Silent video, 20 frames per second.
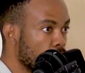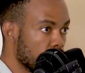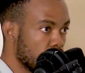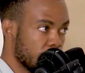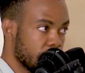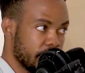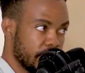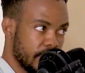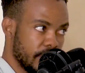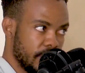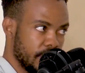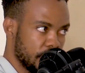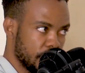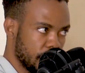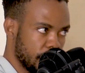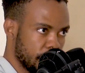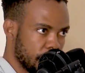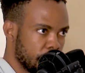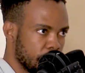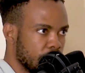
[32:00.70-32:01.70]
Good eh, very
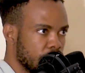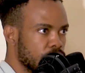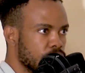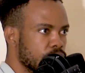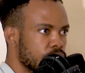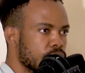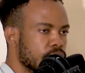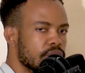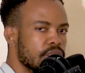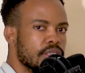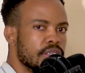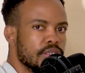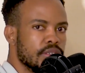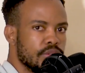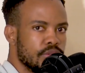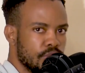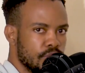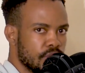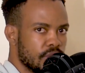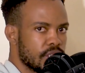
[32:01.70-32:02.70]
sharp, but
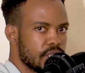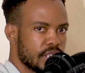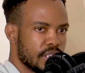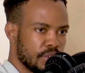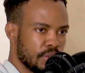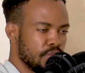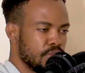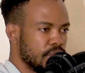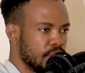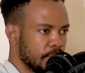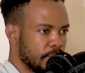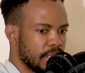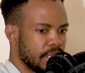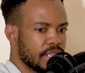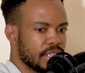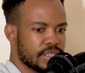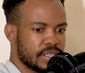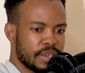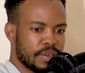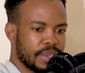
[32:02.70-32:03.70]
do not say good demadi
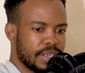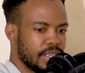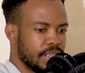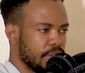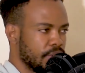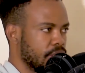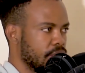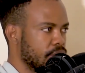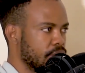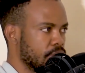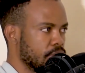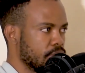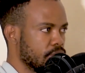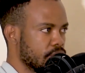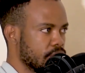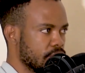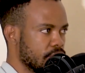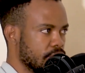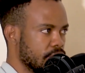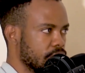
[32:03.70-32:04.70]
and what ne what would
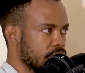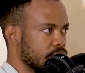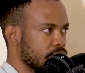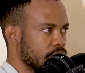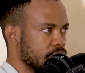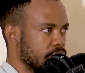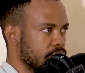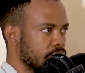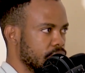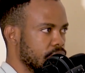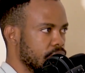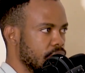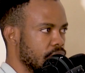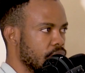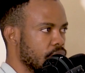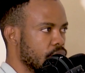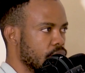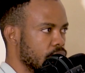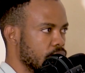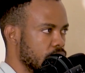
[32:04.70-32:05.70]
see.
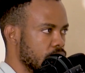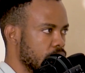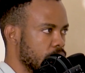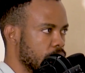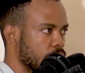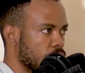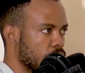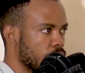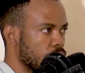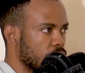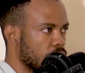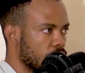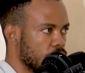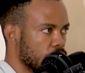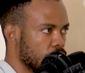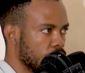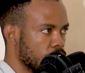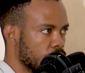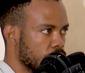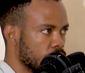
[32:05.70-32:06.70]
yabo
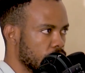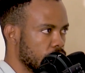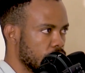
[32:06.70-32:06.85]
ikuphi